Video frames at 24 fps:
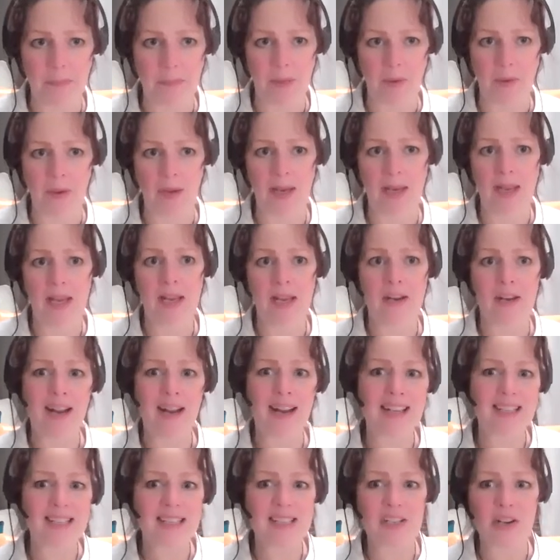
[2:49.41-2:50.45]
Okay. Not
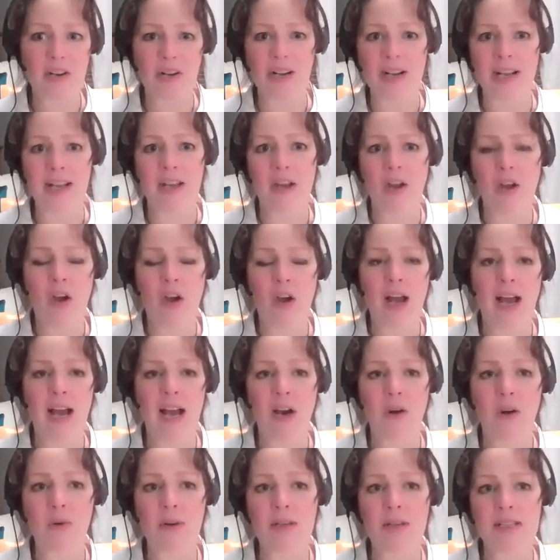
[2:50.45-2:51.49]
necessarily like,
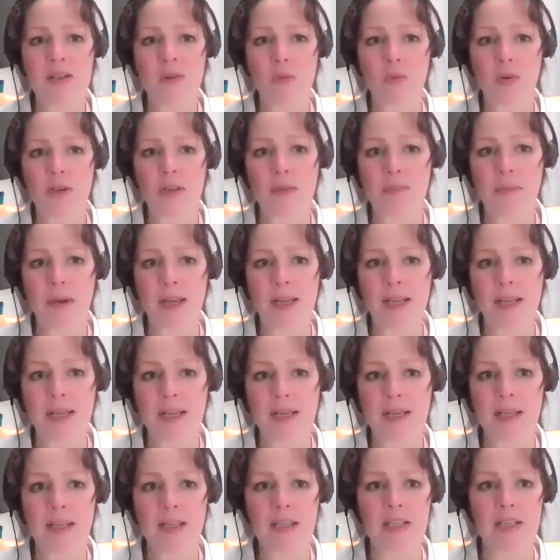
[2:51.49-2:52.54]
how is it with my
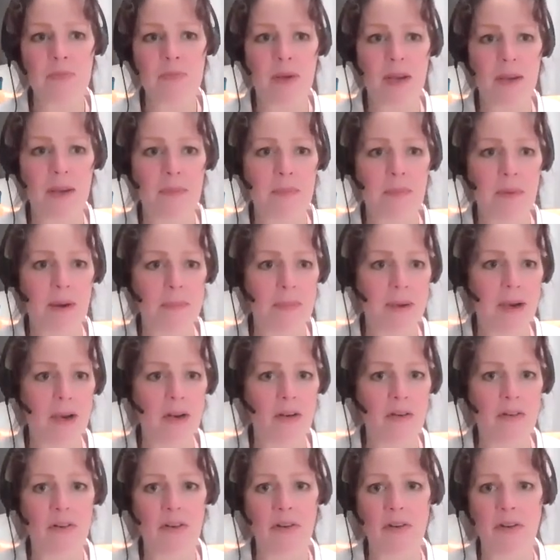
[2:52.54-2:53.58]
kids, my
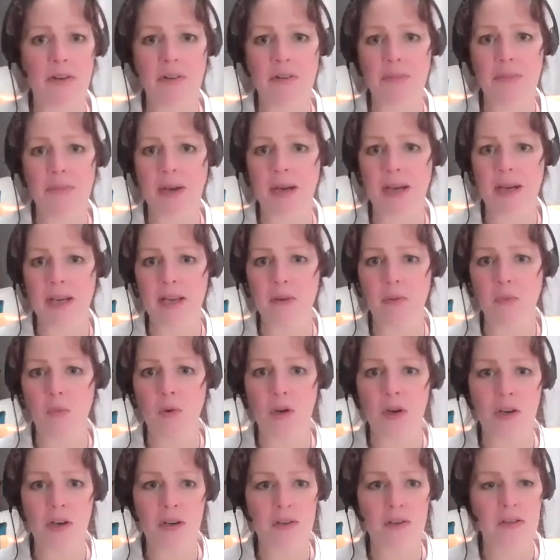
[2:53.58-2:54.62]
partner, my
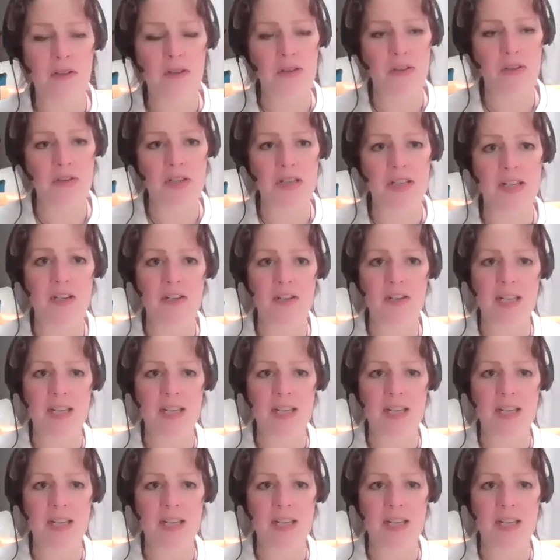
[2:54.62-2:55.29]
work associate?